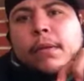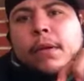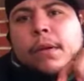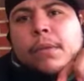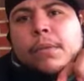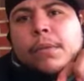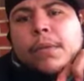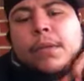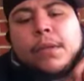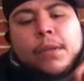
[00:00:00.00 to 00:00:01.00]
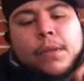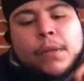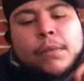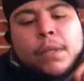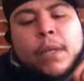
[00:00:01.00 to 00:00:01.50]
codes and shit, you
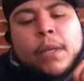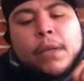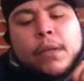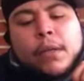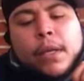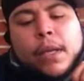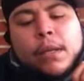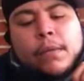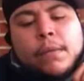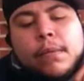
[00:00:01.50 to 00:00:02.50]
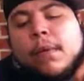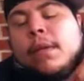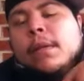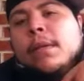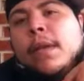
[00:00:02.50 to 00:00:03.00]
know what I'm saying, and your date
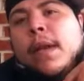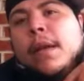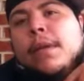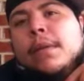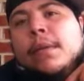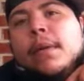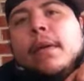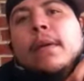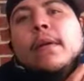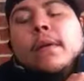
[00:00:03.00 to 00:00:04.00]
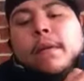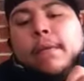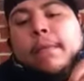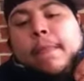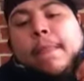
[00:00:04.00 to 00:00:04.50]
and your size.
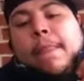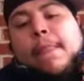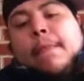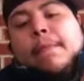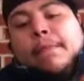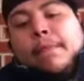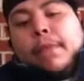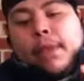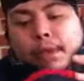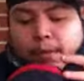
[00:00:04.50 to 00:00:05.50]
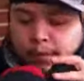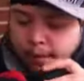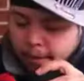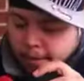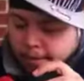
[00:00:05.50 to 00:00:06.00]
All
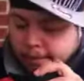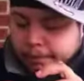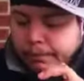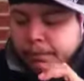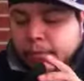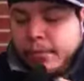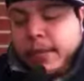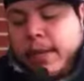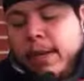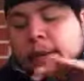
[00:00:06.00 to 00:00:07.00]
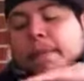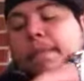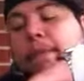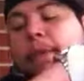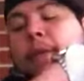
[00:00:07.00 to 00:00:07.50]
that. Now,
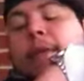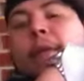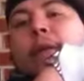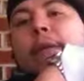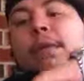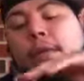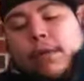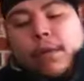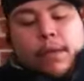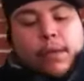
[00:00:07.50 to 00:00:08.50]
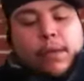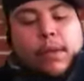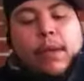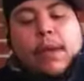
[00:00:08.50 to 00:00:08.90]
on the insole of this,